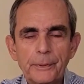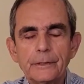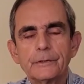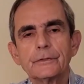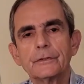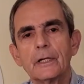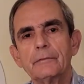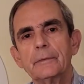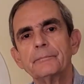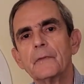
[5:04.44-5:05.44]
pieces of
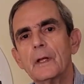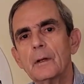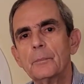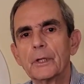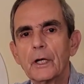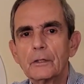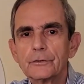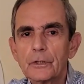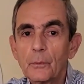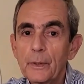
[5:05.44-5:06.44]
it, but
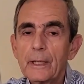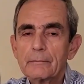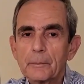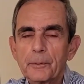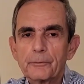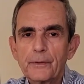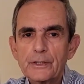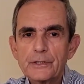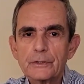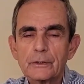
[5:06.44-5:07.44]
also we have a
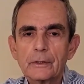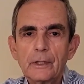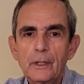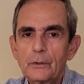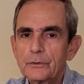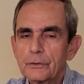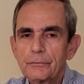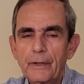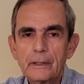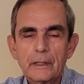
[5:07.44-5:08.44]
professional who's a
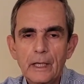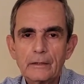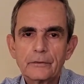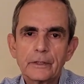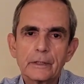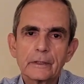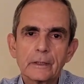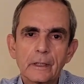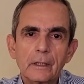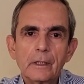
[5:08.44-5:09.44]
fantastic
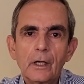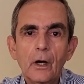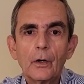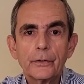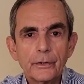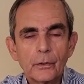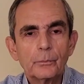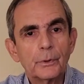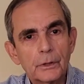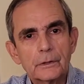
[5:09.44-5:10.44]
audio
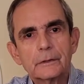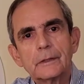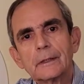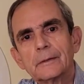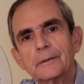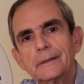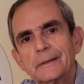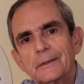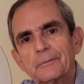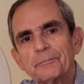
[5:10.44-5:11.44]
book
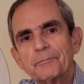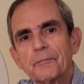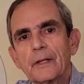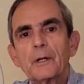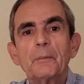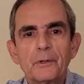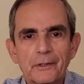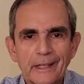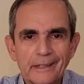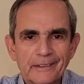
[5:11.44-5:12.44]

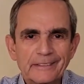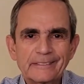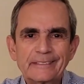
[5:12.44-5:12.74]
communicator.